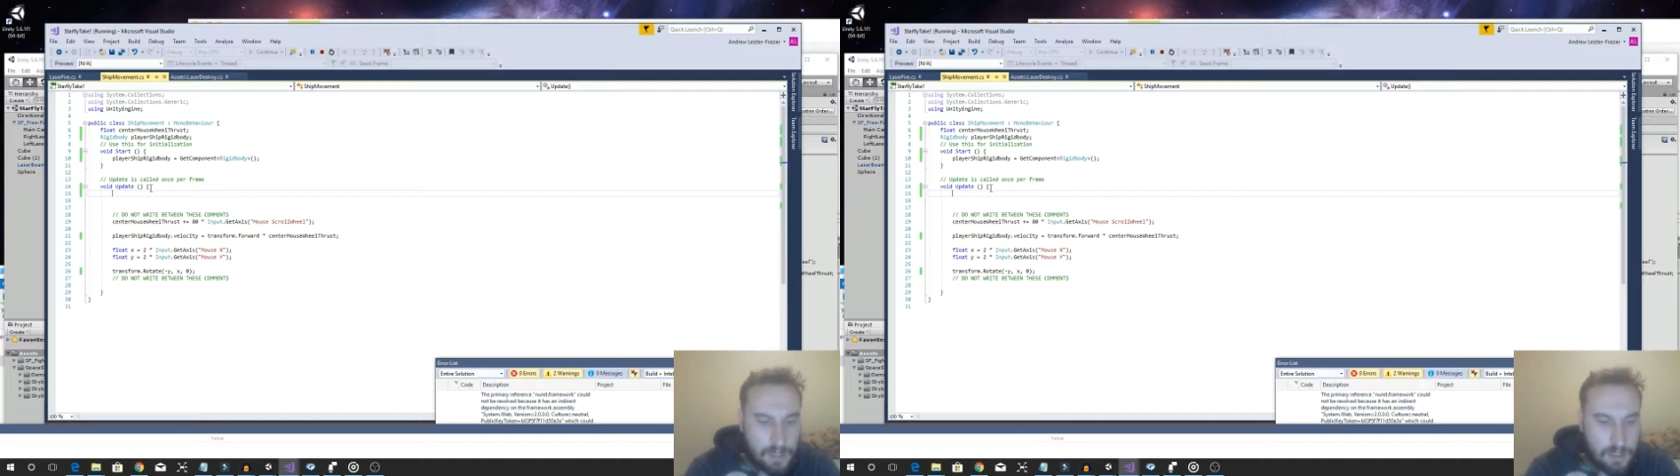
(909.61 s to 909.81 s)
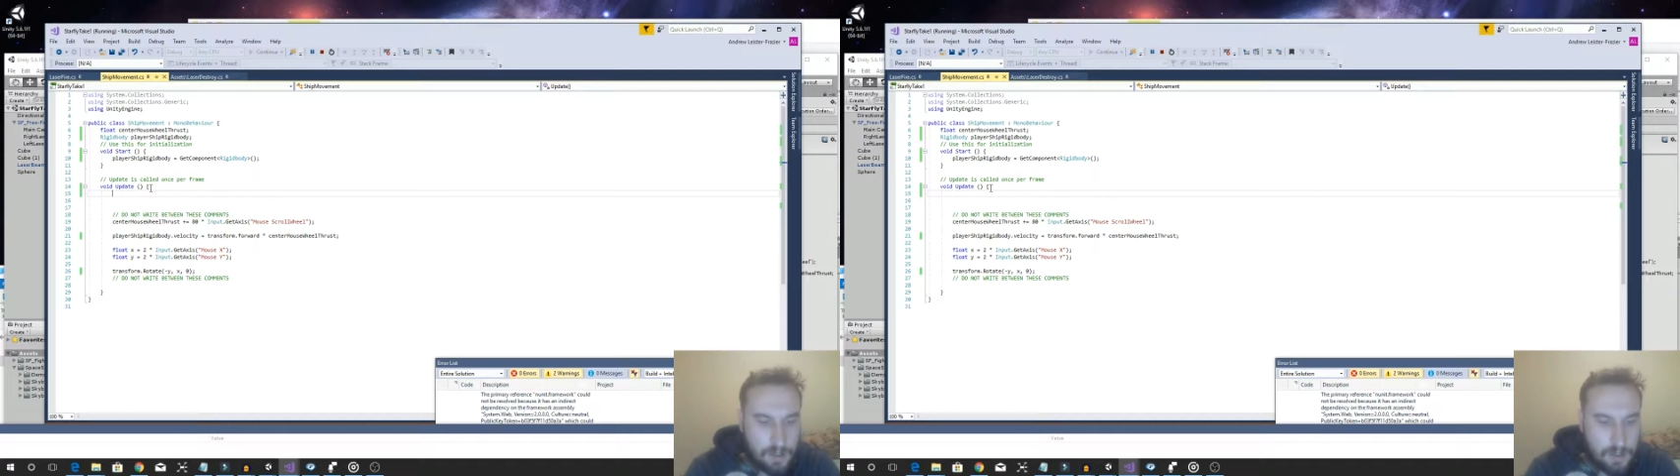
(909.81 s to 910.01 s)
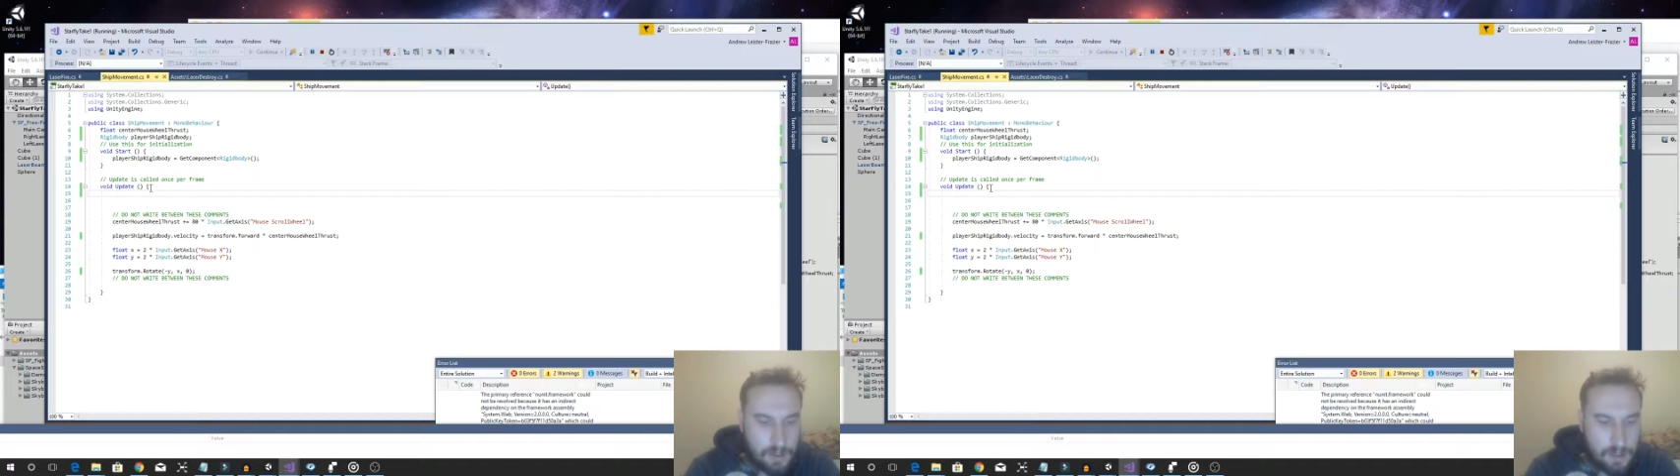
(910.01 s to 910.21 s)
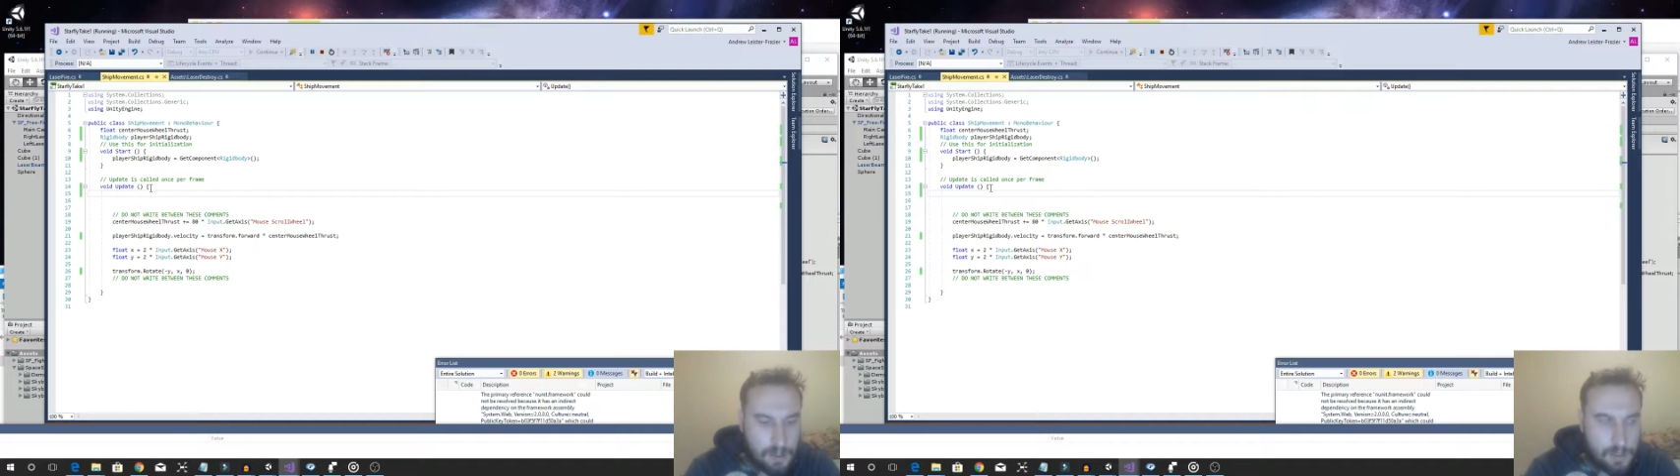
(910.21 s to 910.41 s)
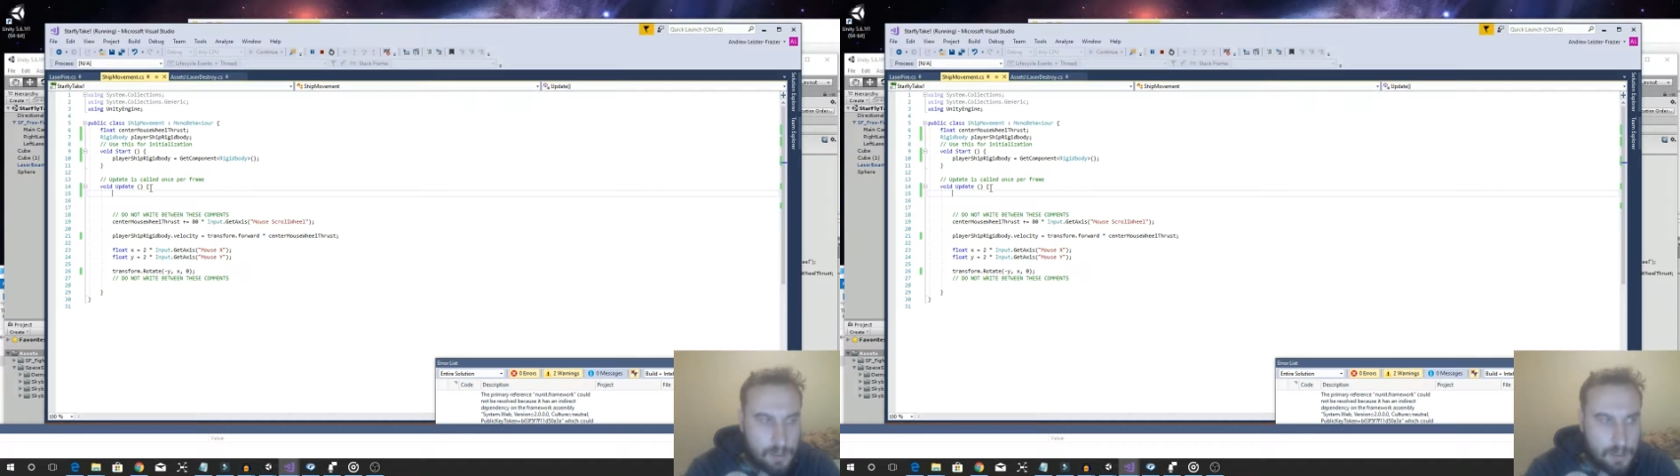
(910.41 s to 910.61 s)
good
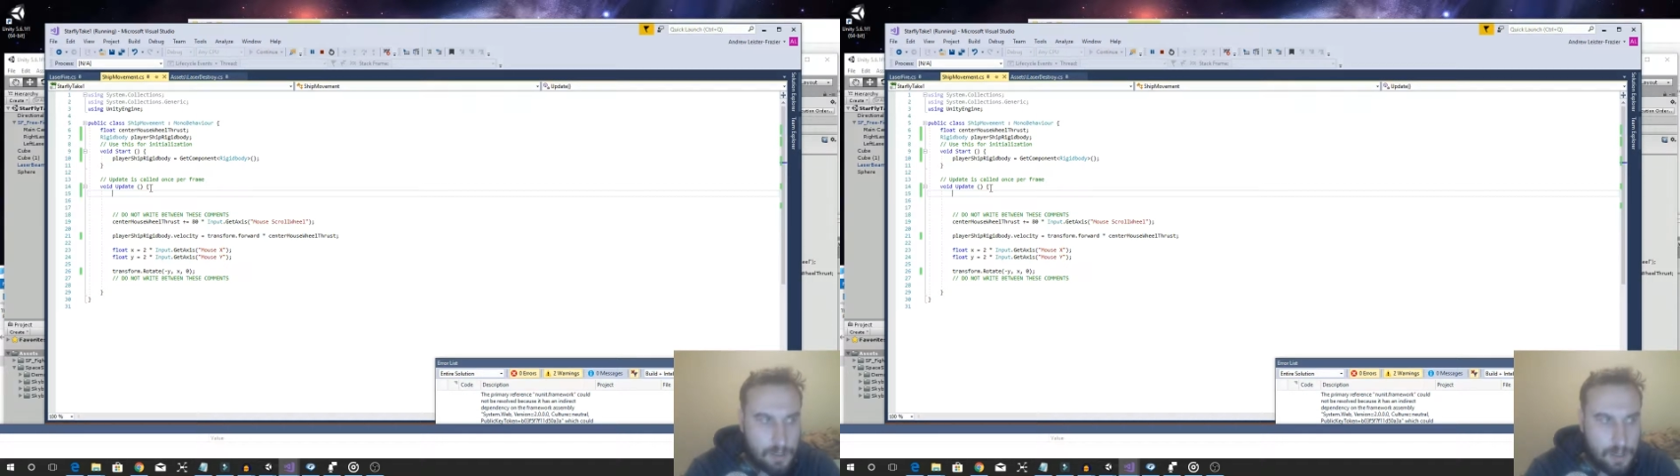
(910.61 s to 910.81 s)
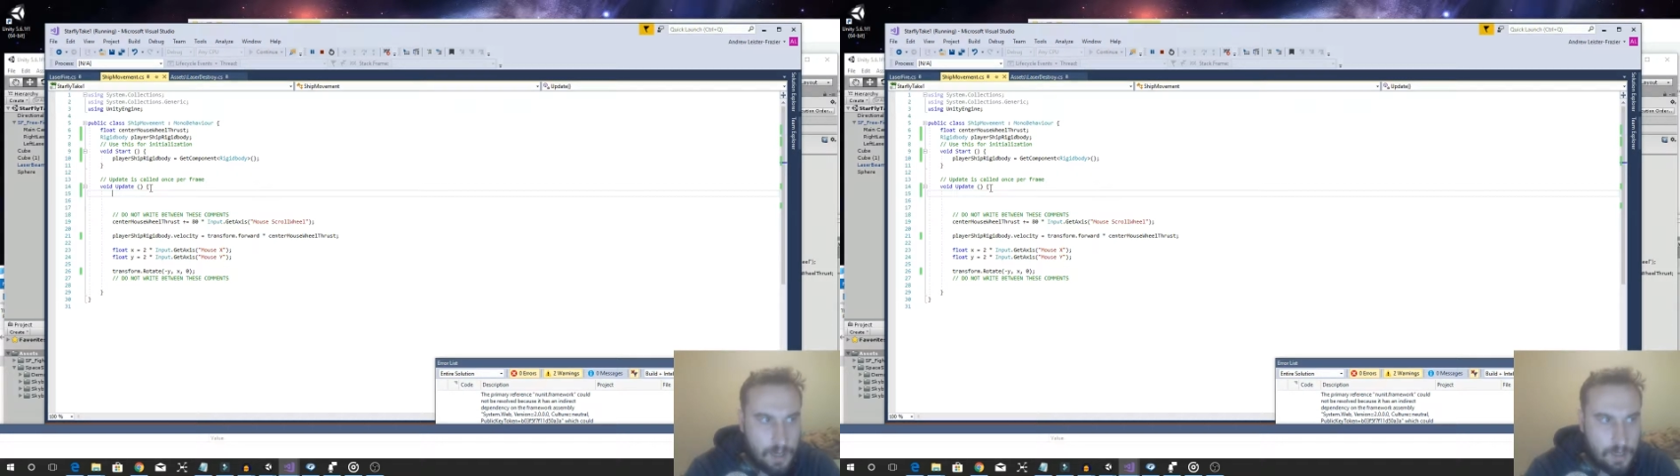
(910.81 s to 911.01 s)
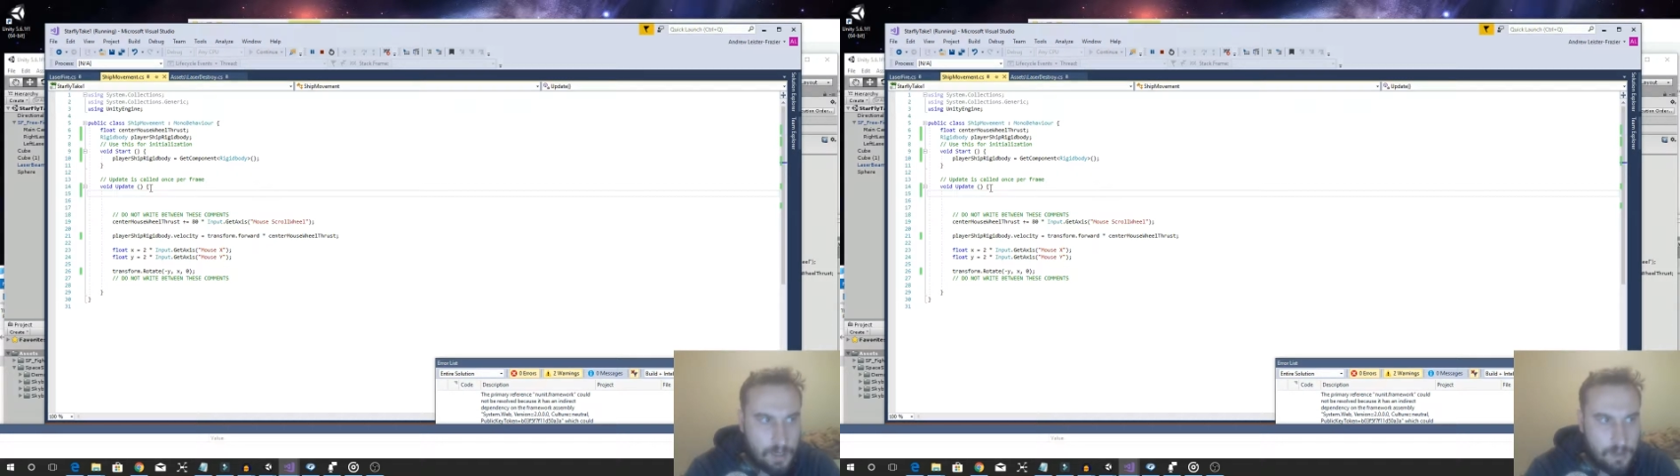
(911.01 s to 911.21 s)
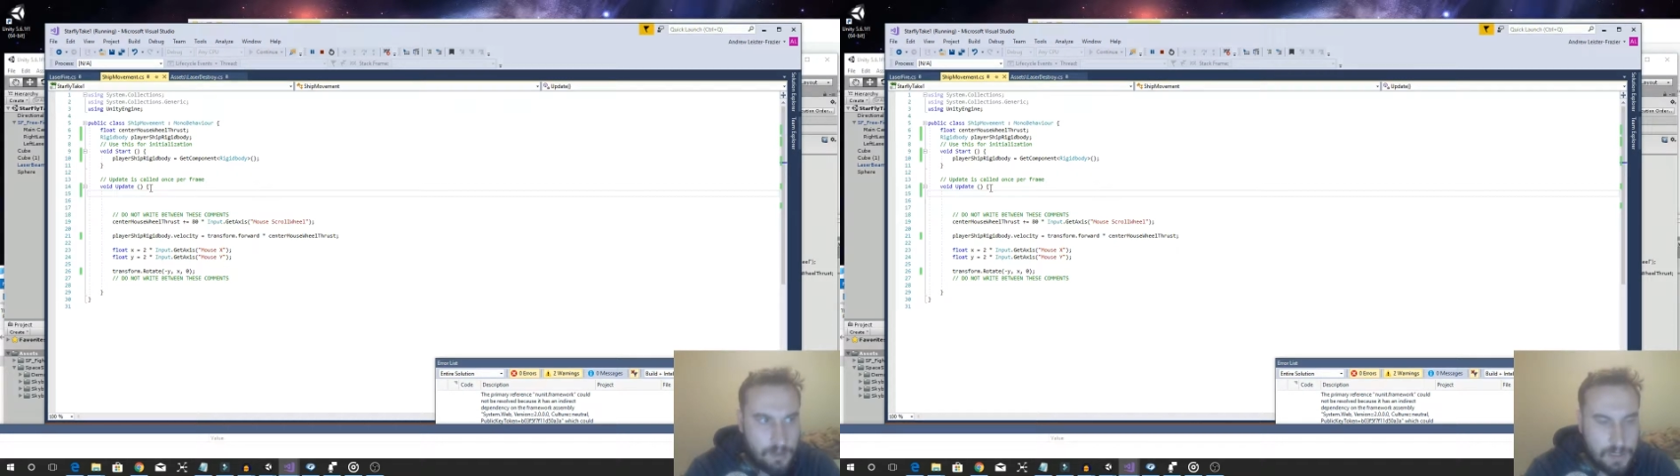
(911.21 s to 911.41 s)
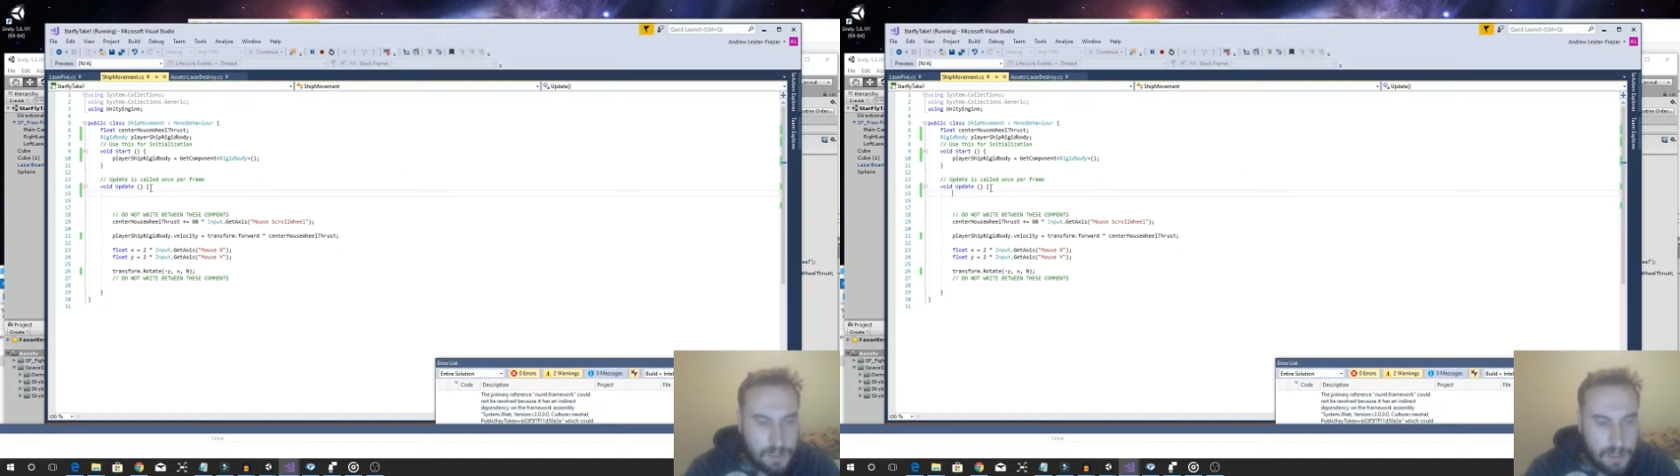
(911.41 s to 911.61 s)

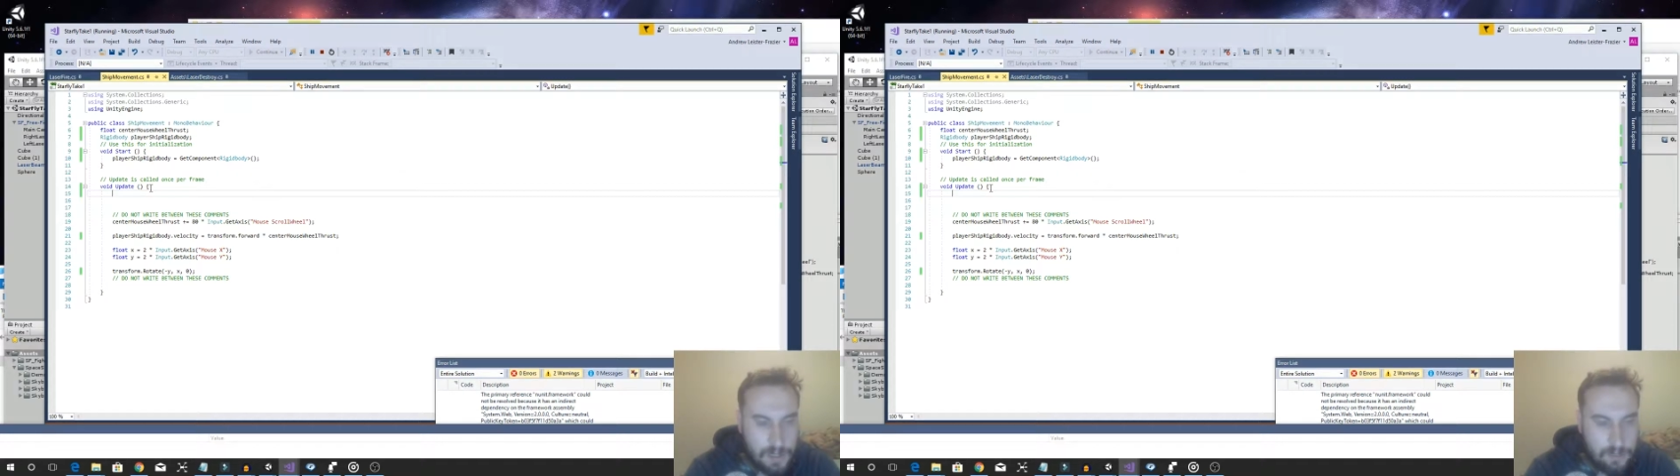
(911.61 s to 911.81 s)
use.